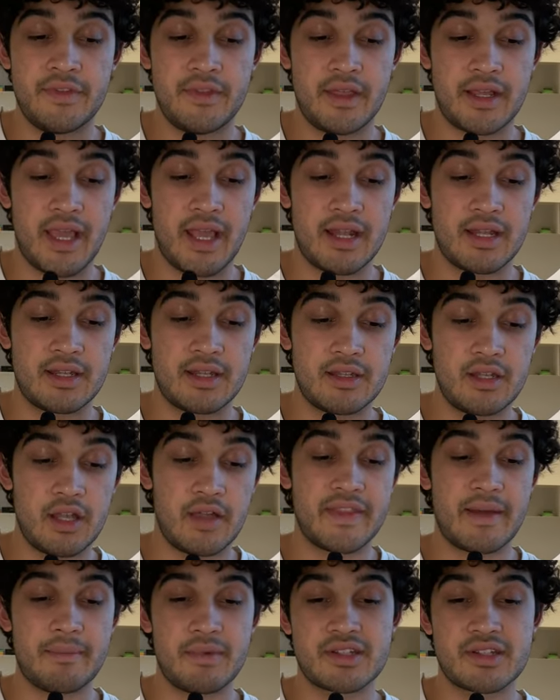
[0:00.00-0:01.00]
again,
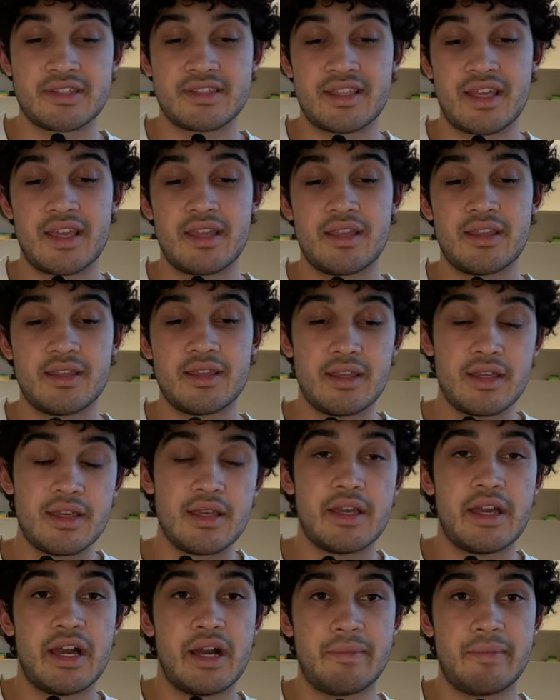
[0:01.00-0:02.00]
not that much to say
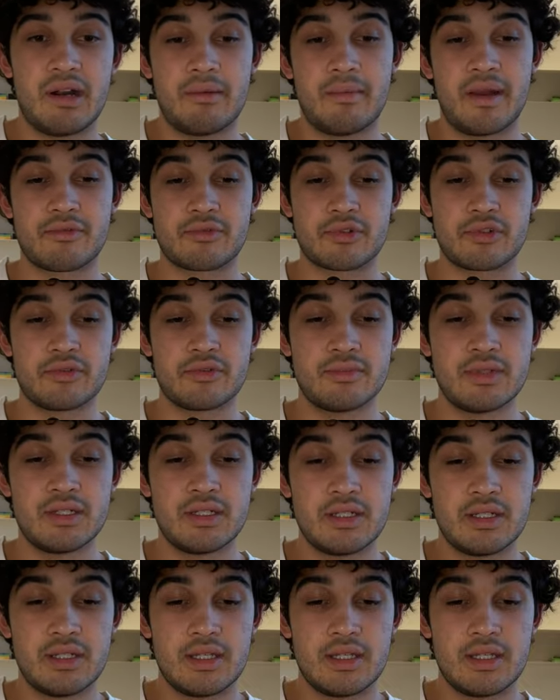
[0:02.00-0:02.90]
about my room.